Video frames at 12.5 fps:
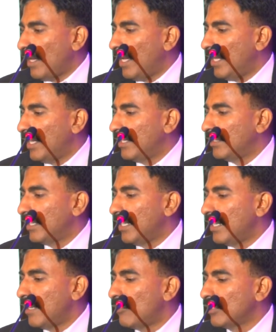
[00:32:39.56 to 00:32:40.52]
And
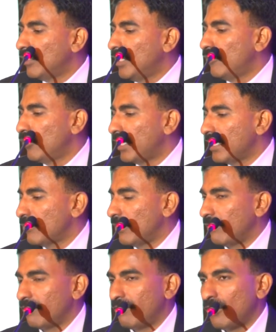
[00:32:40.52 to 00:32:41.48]
I want to leave you guys
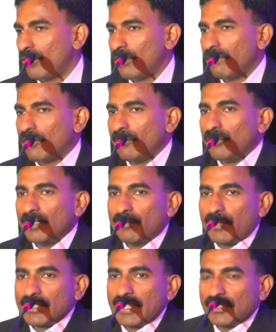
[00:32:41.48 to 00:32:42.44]
with four bullet
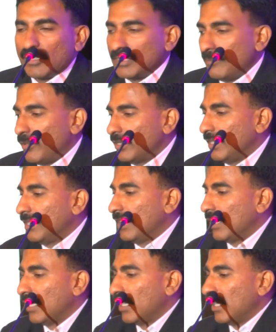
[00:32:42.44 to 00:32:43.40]
points that I thought is important.
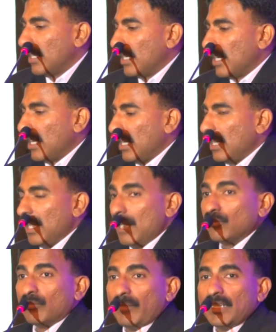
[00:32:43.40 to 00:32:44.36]

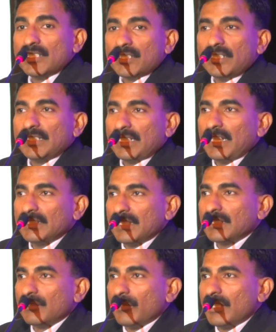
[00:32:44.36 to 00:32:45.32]
How to manage data
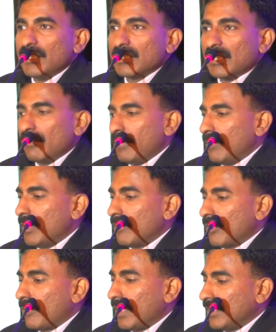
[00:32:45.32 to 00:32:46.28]
assets, whether it's public
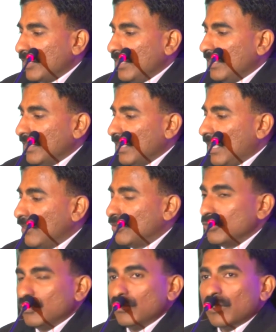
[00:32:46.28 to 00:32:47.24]
or proprietary, how
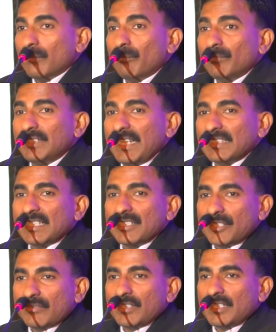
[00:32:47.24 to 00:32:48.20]
to do a
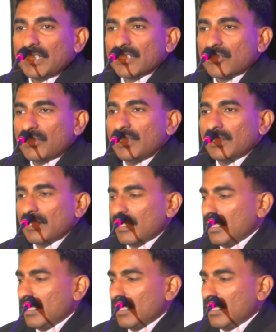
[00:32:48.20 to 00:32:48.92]
data-driven industry,